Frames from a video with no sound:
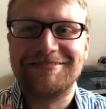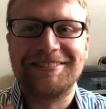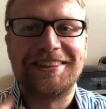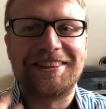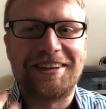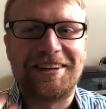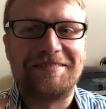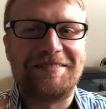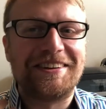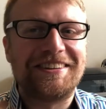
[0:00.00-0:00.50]

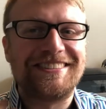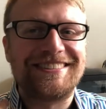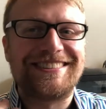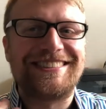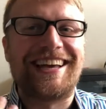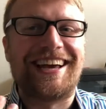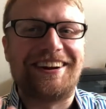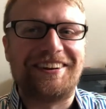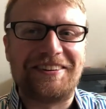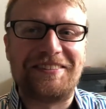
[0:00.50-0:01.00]
the most
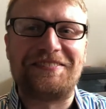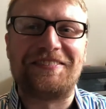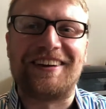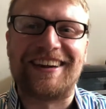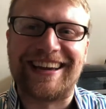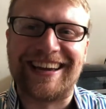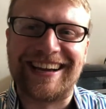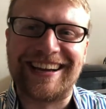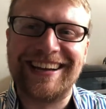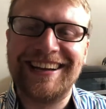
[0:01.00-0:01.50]

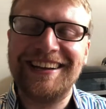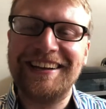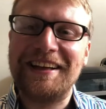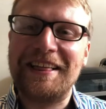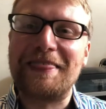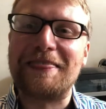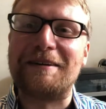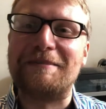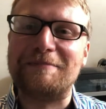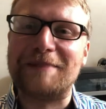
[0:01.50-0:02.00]
terrifying
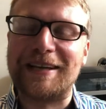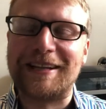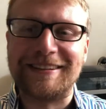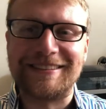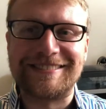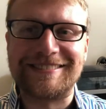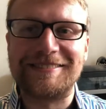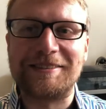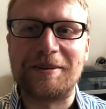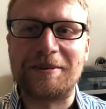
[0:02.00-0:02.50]

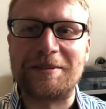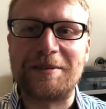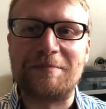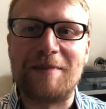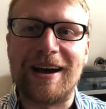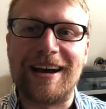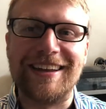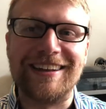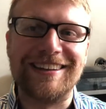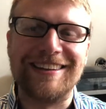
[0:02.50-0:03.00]
thumbnails known to
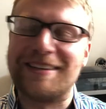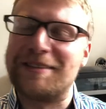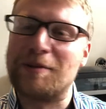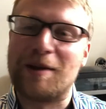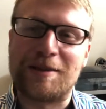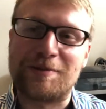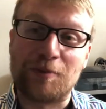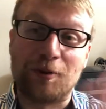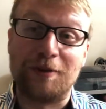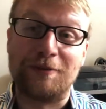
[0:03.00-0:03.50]
man.
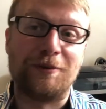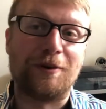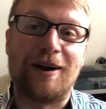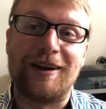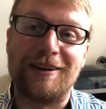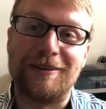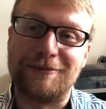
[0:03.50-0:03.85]
It's wonderful. I